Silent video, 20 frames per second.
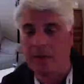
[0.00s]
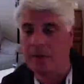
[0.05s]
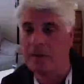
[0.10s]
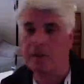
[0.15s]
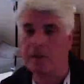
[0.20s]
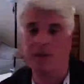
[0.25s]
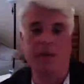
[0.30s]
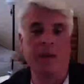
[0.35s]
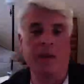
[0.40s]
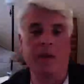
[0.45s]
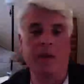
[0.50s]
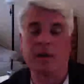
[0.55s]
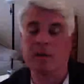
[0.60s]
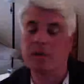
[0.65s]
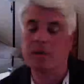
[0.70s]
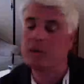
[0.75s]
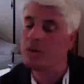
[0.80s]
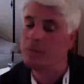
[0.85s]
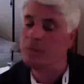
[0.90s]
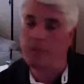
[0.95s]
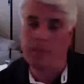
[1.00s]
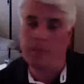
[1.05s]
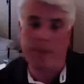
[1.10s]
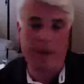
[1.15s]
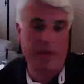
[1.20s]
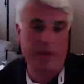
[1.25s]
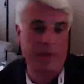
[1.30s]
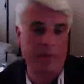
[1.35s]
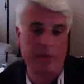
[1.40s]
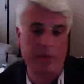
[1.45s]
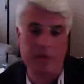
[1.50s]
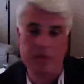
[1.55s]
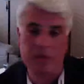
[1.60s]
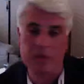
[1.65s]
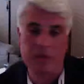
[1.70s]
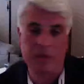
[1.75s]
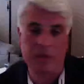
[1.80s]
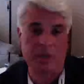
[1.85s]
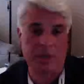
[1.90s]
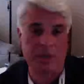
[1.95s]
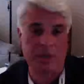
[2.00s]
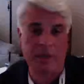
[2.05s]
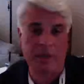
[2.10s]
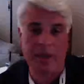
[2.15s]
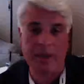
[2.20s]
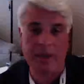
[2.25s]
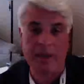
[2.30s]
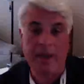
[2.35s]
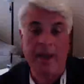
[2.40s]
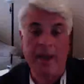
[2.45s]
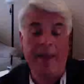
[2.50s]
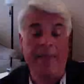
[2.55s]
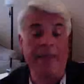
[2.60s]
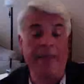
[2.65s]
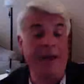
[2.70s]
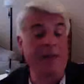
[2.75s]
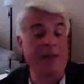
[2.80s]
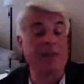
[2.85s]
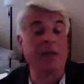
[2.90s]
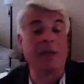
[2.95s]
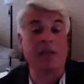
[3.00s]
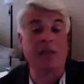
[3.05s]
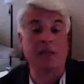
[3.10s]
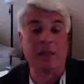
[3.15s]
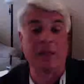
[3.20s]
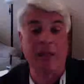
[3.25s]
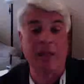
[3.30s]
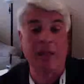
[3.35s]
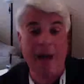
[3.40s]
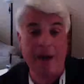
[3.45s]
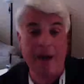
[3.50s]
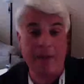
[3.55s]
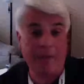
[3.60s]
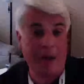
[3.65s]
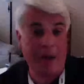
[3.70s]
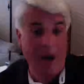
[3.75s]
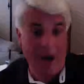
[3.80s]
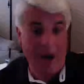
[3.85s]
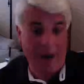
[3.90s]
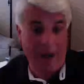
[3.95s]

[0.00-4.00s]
take a super mathematician to say that's a lot of pot.